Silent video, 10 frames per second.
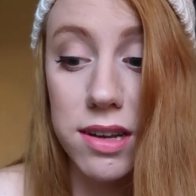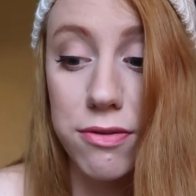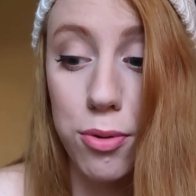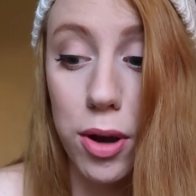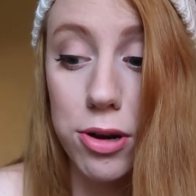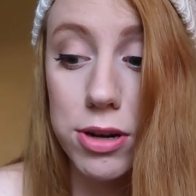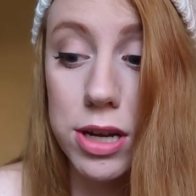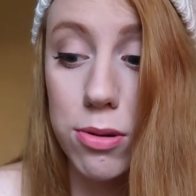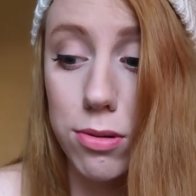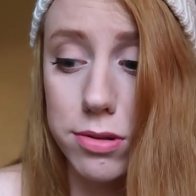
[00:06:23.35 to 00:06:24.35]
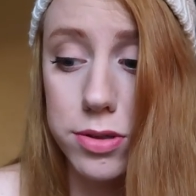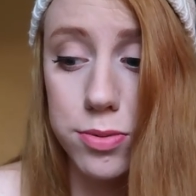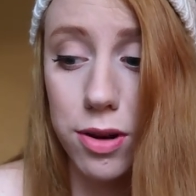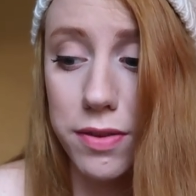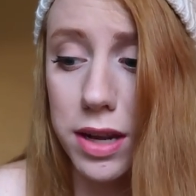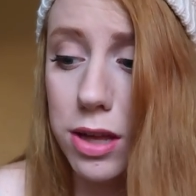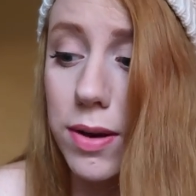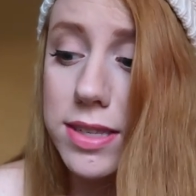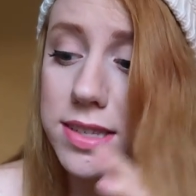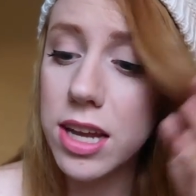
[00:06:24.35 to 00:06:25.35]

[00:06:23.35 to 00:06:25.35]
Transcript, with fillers: a 400-year-old dwarf, and a U.S.